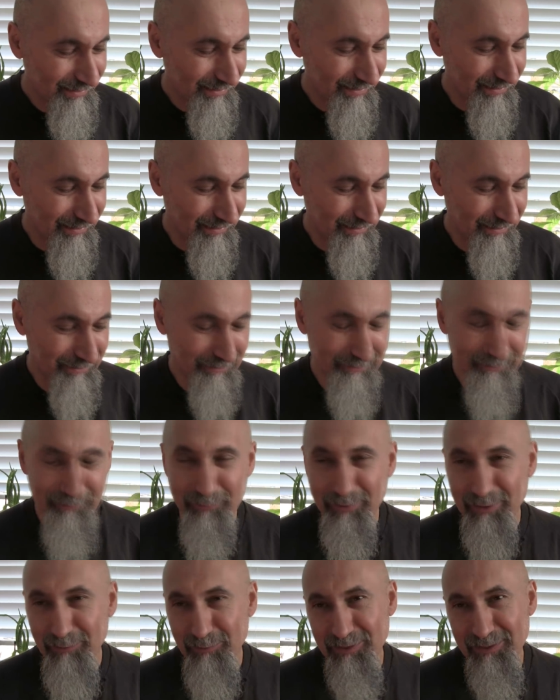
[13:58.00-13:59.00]
uh,
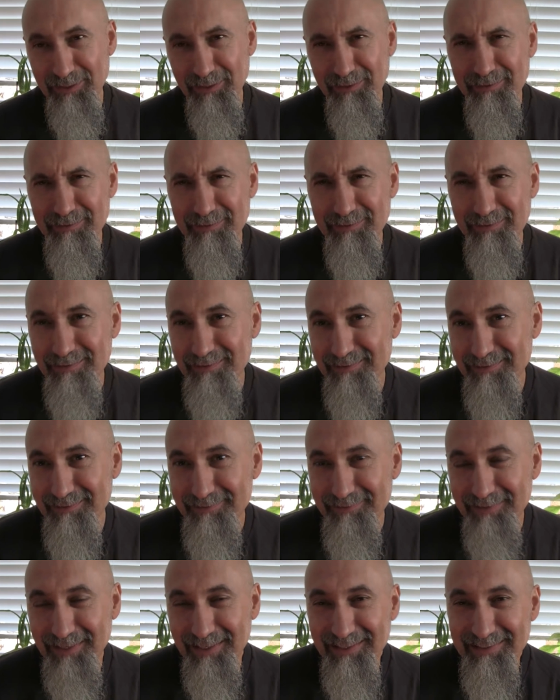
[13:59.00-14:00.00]
when I was young,
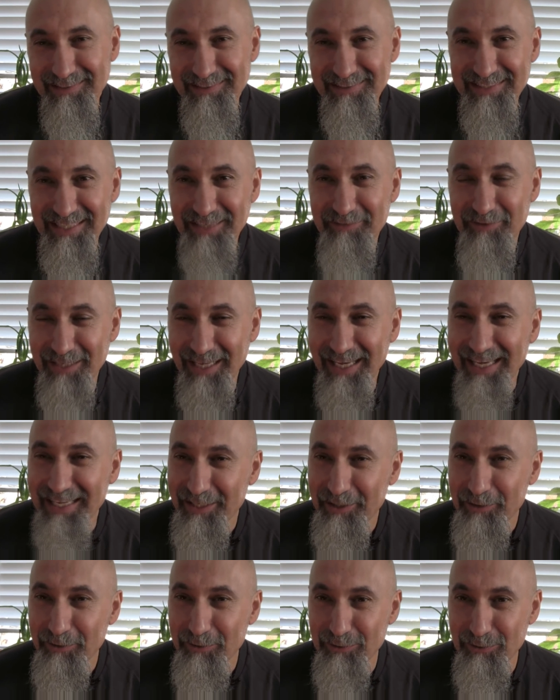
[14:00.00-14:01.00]
I guess seven,
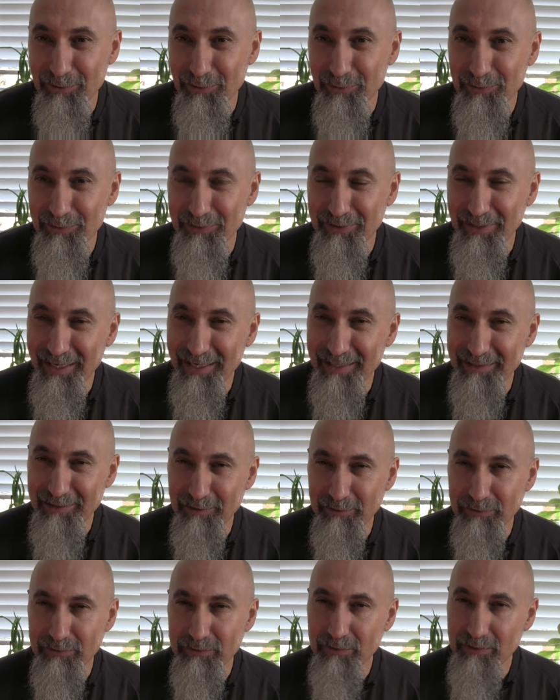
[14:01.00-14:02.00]
eight years old, nine
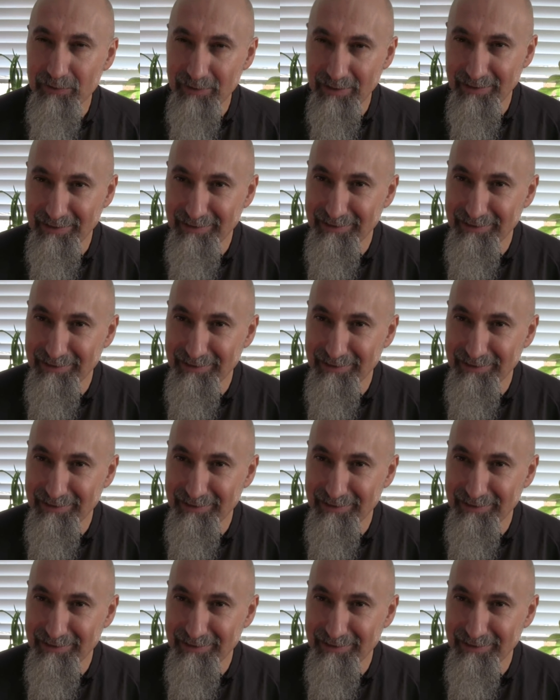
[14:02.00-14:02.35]
years old, and they